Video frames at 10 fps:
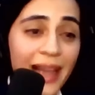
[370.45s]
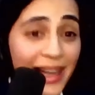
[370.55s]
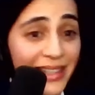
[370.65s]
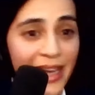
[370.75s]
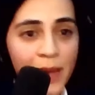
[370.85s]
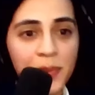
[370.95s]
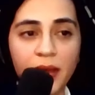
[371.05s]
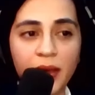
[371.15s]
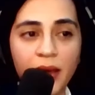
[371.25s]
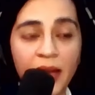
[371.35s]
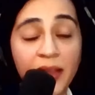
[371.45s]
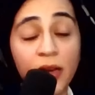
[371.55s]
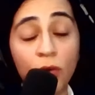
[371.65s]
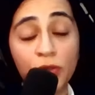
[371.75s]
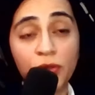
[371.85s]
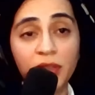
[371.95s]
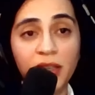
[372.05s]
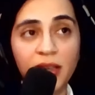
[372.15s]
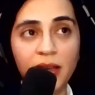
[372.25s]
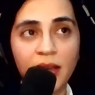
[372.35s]
adapt. And then also
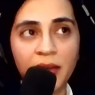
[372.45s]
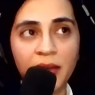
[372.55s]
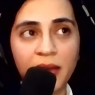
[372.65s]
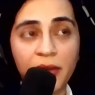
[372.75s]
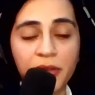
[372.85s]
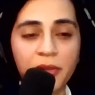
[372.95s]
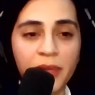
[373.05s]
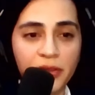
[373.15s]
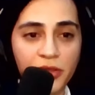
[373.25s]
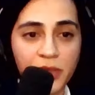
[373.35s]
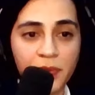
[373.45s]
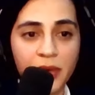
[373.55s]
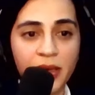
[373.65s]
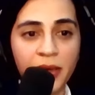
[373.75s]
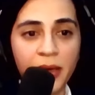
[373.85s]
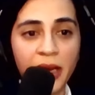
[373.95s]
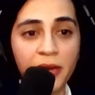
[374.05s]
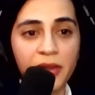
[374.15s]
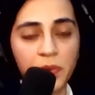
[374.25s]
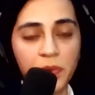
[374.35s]
the career mentorship
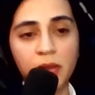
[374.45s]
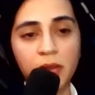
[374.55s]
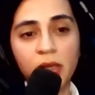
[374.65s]
area as well.